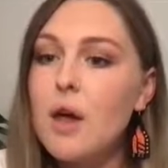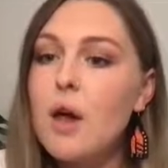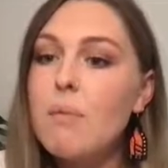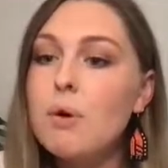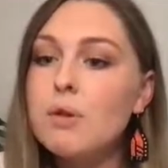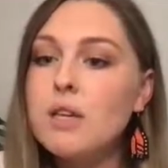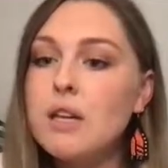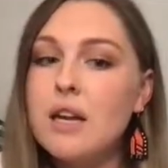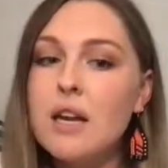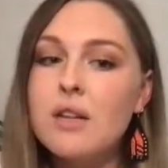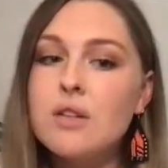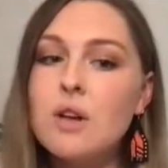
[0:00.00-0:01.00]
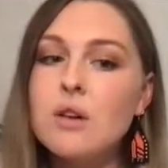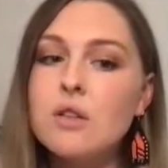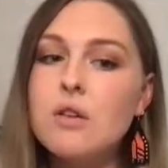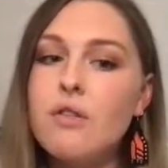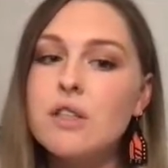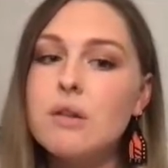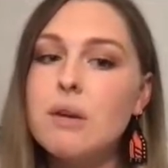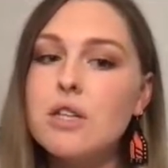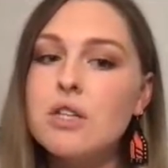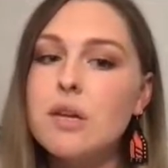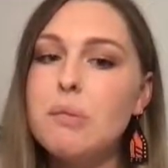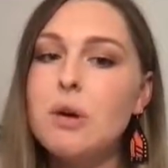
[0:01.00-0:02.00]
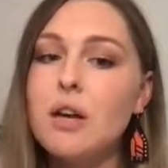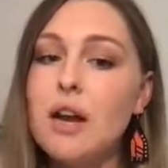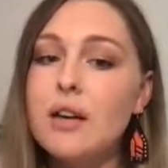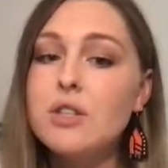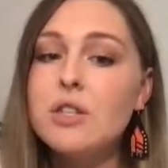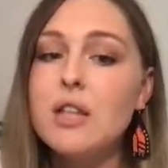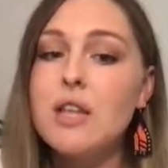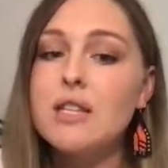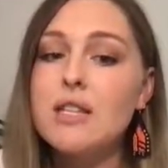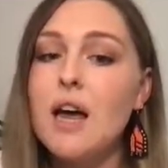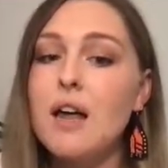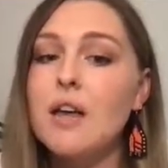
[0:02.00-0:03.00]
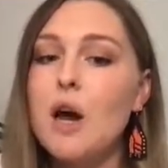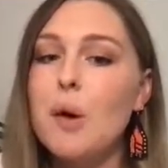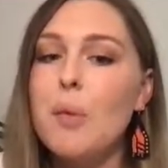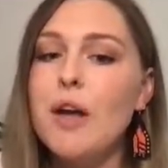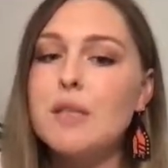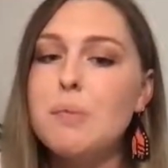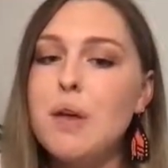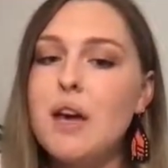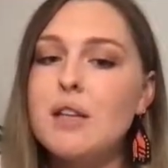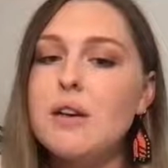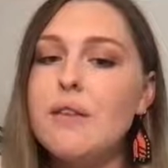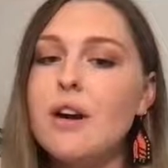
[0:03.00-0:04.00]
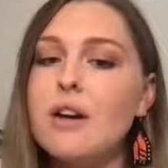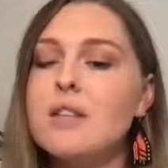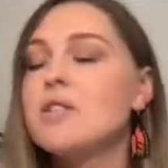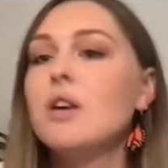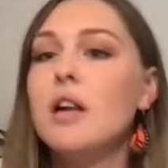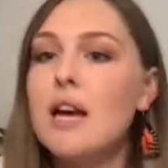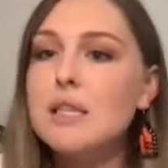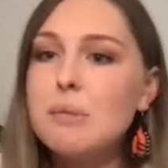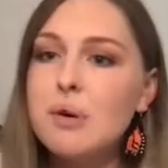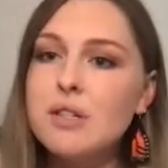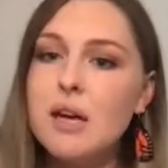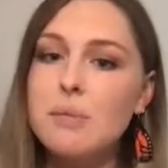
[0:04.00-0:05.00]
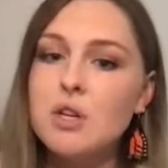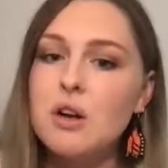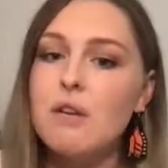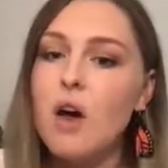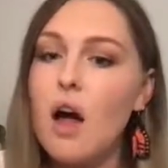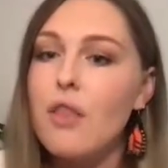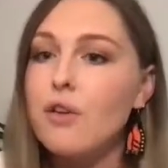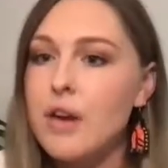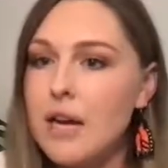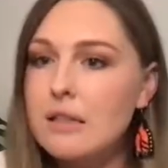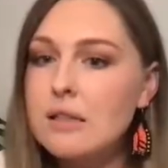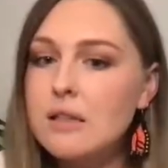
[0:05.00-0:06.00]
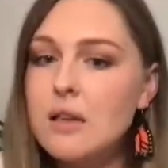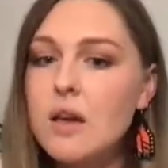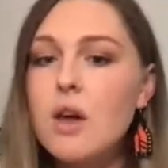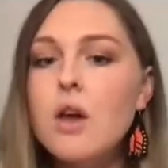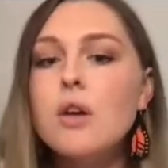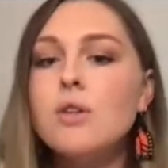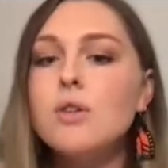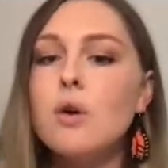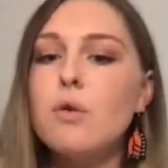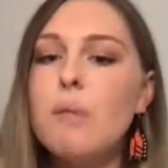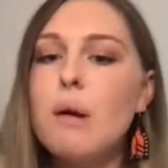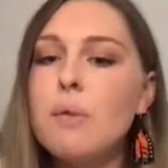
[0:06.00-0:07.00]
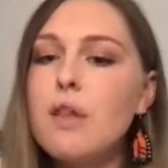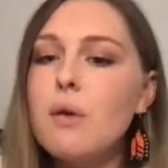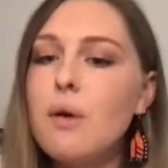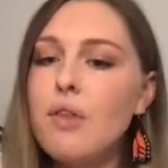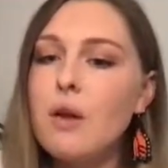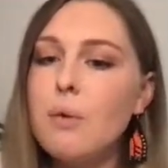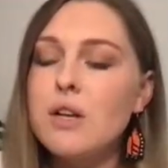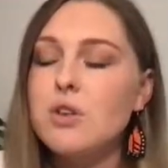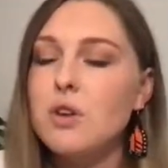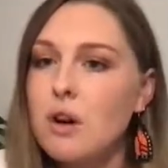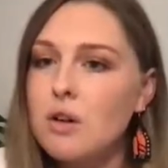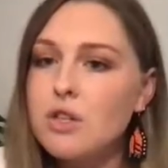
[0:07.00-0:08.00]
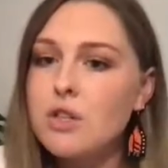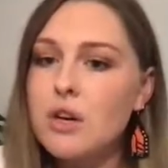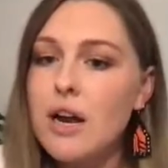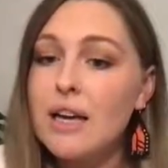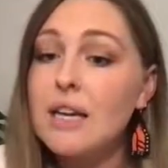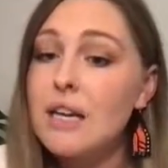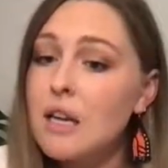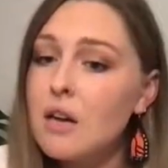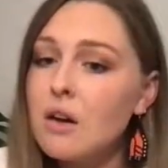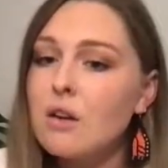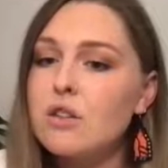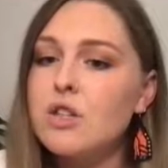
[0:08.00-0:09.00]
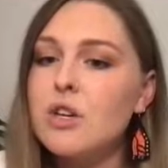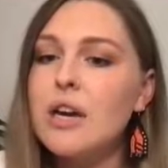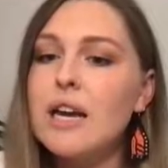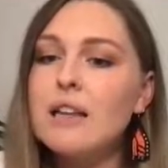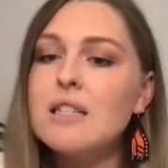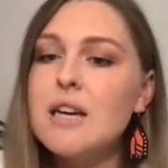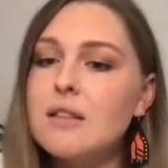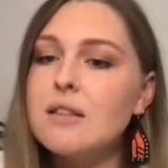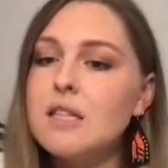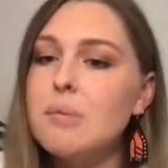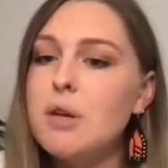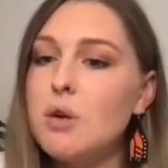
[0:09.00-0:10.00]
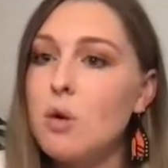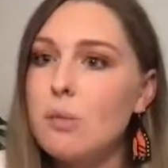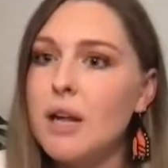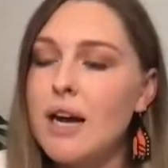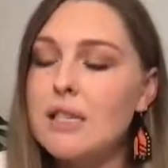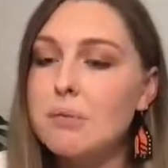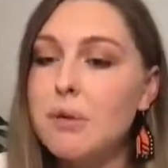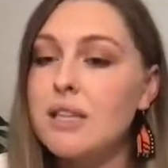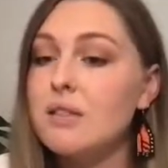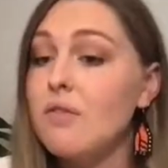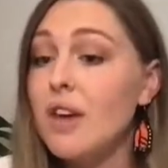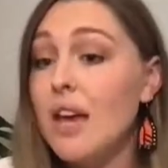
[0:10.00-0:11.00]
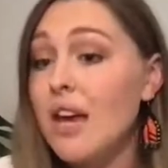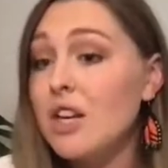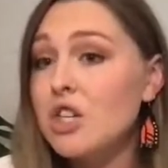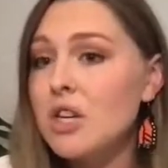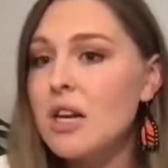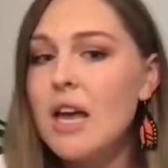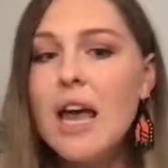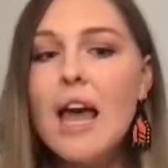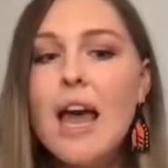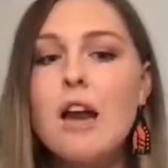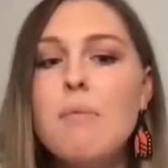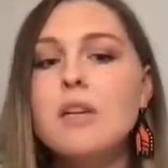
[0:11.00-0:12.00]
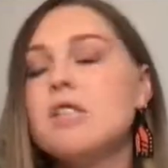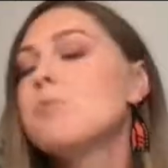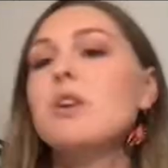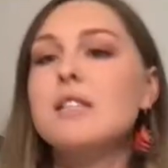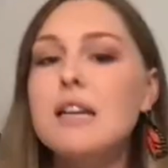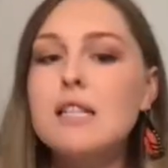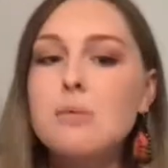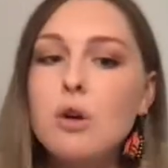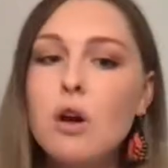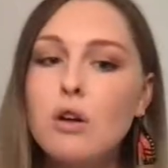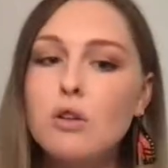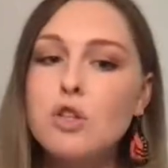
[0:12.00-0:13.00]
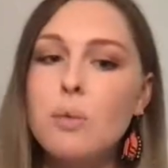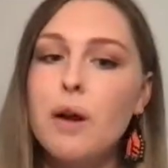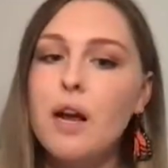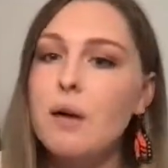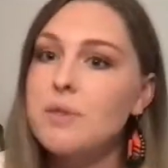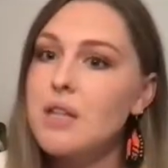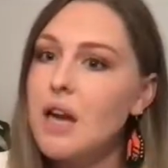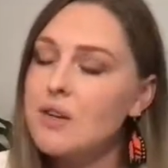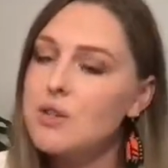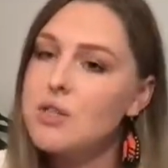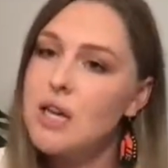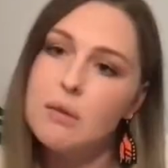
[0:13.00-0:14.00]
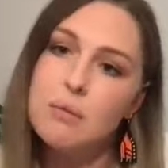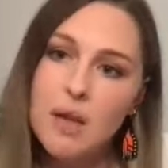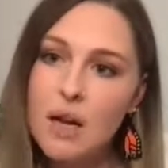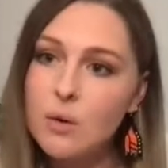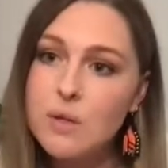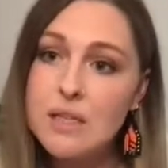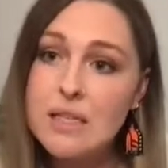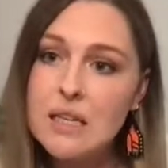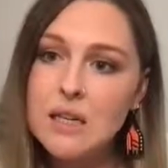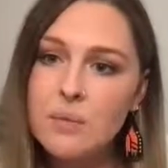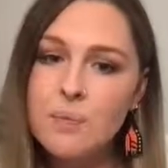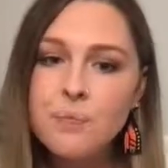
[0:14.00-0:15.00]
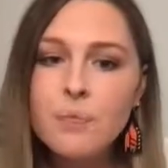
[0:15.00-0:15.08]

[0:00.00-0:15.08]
Most Canadians also felt a much deeper connection to the Italian outbreaks because of our internalized perception of otherness. So remember that within Western culture and Canadian culture, Italy tends to be a normalized place of vacation and a much more accessible culture when it comes to entertainment and cuisine